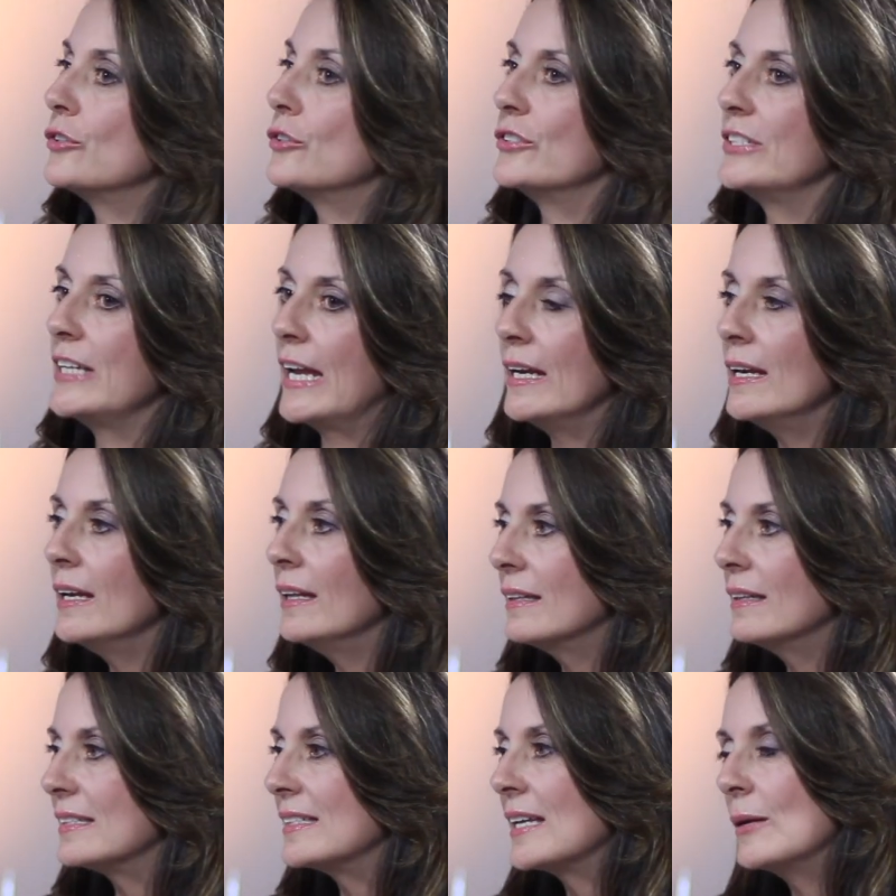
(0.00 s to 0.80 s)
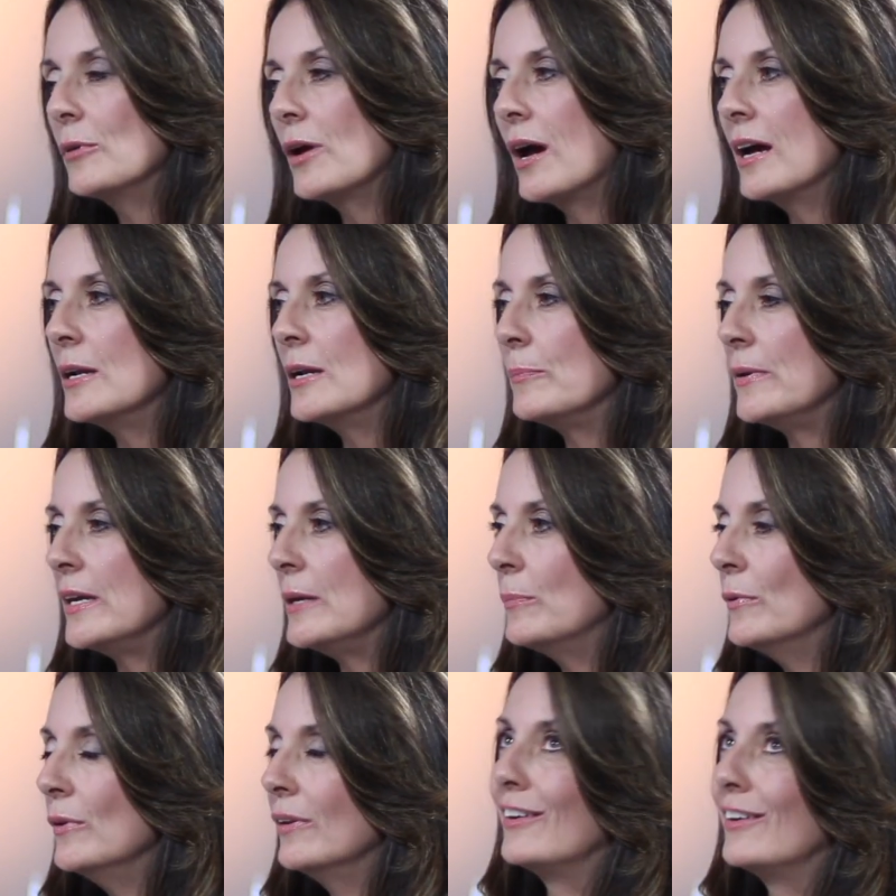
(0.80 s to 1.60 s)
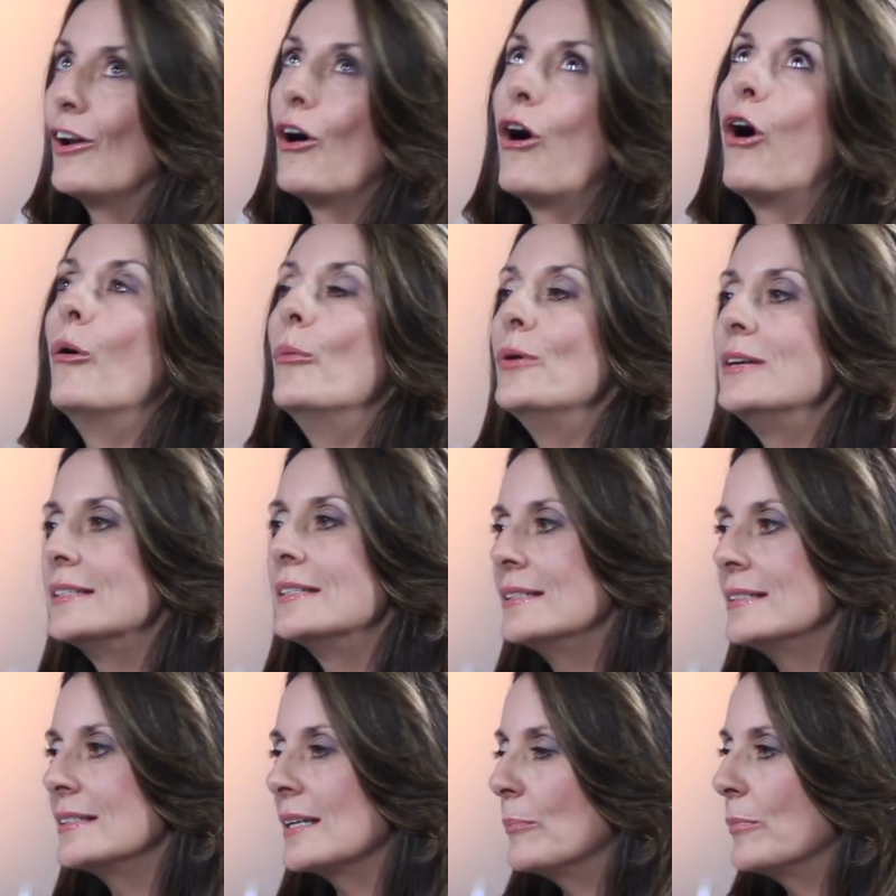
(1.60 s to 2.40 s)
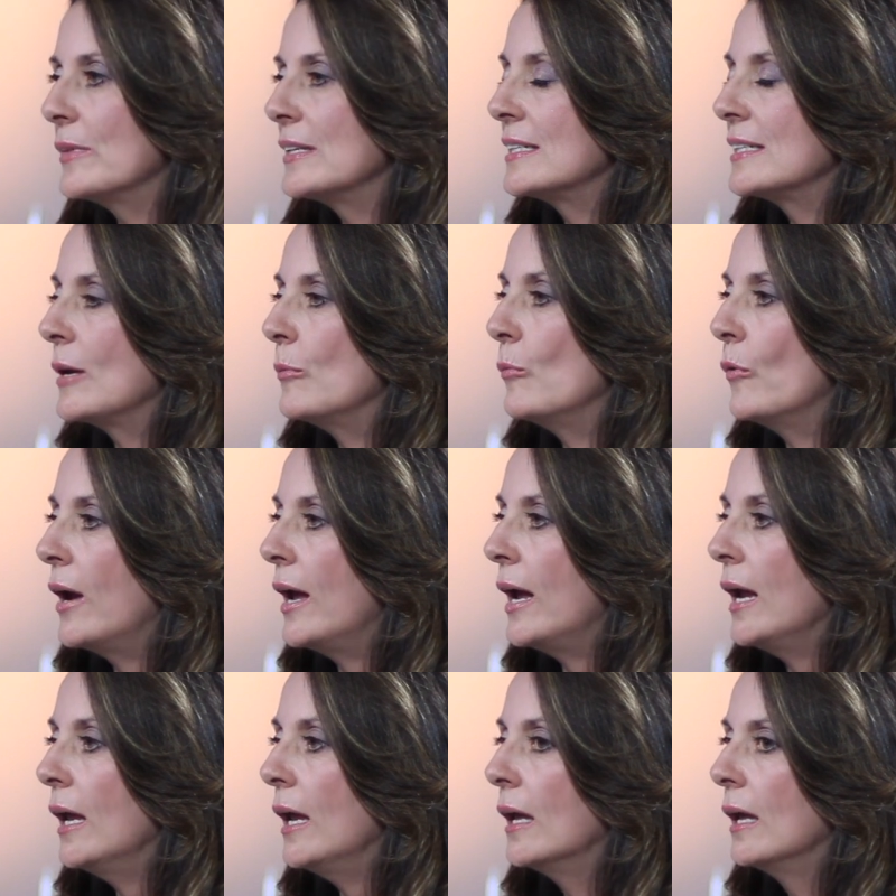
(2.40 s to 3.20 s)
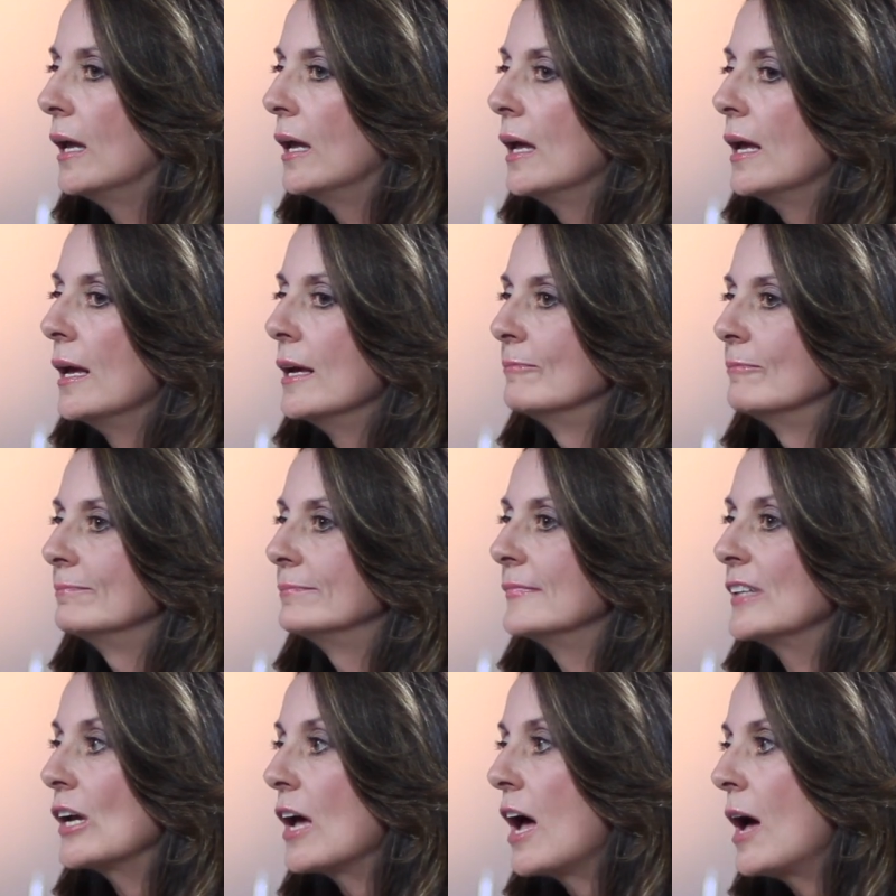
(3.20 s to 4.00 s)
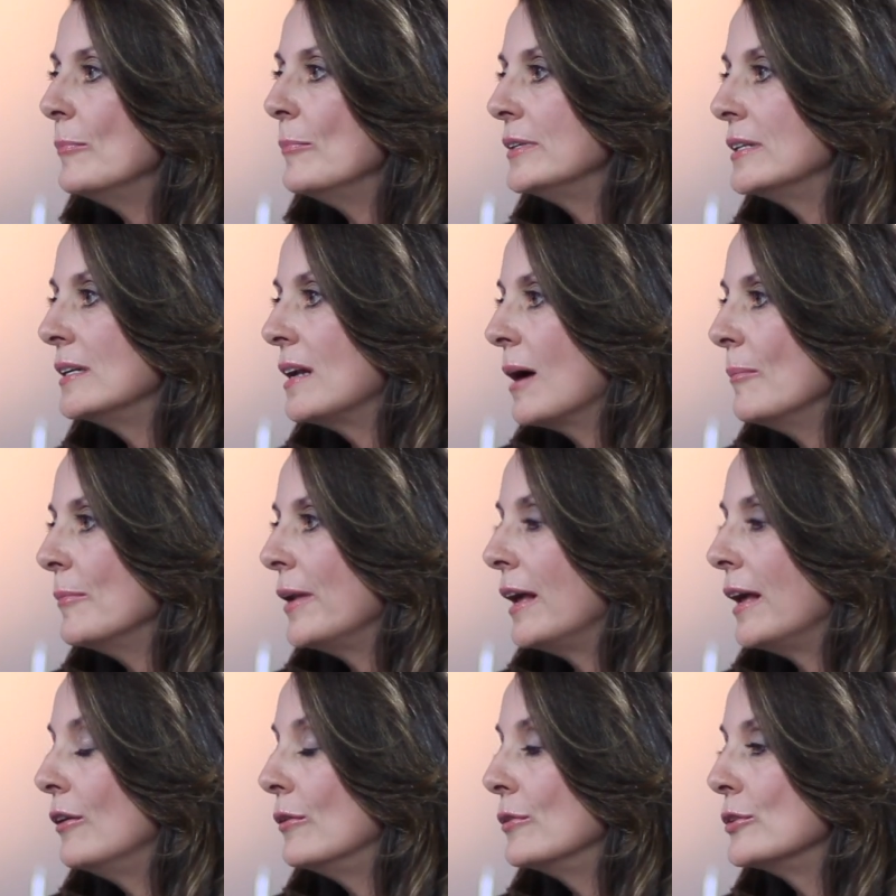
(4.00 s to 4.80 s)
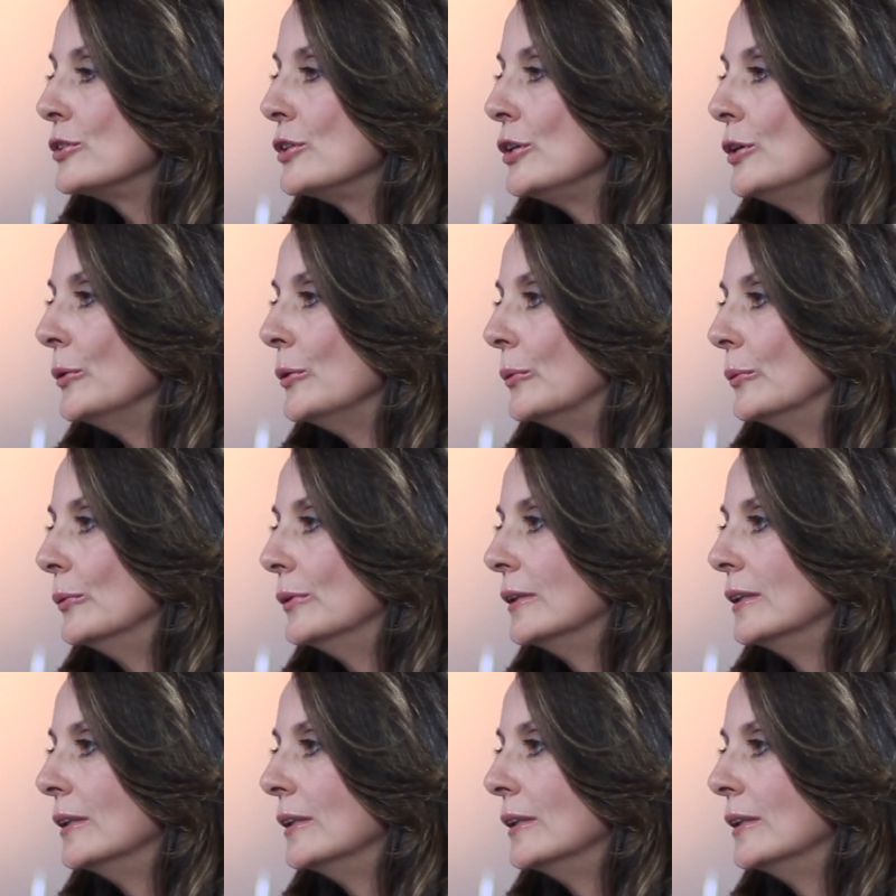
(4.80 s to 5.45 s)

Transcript: you're dating the same kind of people and it always ends up the same way, the common denominator is you.